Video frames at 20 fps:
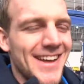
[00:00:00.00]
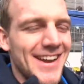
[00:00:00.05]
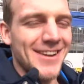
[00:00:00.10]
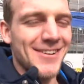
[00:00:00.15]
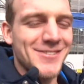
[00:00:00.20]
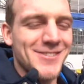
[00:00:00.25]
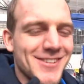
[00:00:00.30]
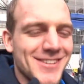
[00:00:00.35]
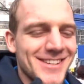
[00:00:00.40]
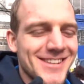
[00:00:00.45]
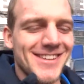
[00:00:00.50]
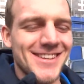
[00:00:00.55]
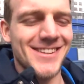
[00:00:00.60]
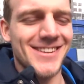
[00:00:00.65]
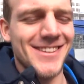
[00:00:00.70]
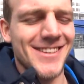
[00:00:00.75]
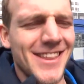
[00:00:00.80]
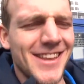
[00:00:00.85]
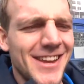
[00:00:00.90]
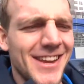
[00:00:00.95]
And I was just
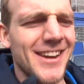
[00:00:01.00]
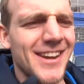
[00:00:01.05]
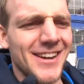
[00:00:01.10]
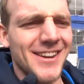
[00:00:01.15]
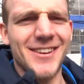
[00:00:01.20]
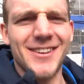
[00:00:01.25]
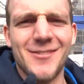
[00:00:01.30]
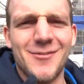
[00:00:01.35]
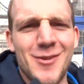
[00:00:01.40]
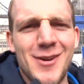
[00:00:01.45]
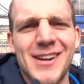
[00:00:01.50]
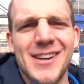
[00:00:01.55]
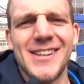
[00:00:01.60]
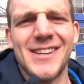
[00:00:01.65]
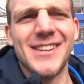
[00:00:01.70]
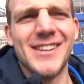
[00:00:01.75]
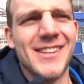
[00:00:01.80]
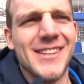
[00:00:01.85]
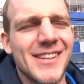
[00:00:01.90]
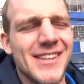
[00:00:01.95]
thinking, like, why
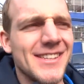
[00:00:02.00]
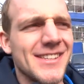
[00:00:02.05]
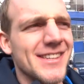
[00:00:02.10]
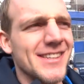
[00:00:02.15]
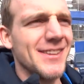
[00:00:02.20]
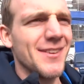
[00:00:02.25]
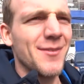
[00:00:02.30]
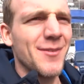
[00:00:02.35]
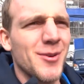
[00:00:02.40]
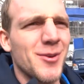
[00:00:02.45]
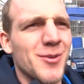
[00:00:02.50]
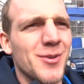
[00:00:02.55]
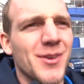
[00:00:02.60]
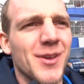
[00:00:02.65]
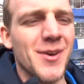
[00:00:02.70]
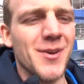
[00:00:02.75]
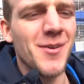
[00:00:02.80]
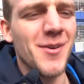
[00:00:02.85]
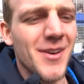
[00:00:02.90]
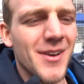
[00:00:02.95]
is it difficult
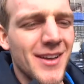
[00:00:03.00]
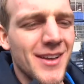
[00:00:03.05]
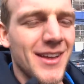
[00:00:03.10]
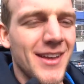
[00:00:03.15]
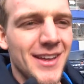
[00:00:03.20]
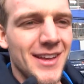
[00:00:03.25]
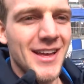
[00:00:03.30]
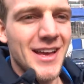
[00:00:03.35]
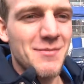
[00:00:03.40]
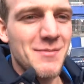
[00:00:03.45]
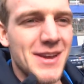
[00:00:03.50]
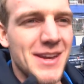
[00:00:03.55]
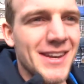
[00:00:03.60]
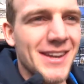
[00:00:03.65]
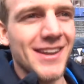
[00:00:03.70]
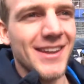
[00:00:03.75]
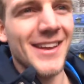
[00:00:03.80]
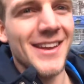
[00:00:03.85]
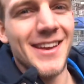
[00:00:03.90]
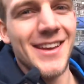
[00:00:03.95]
though? I
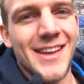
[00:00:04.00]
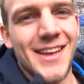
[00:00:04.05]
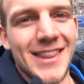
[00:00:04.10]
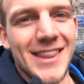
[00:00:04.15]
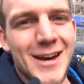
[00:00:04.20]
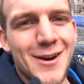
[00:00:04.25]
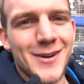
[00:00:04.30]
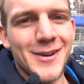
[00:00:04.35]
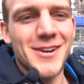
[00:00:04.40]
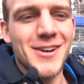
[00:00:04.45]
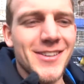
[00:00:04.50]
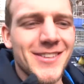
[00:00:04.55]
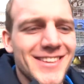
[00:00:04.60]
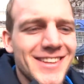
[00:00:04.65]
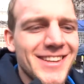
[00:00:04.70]
mean, now I got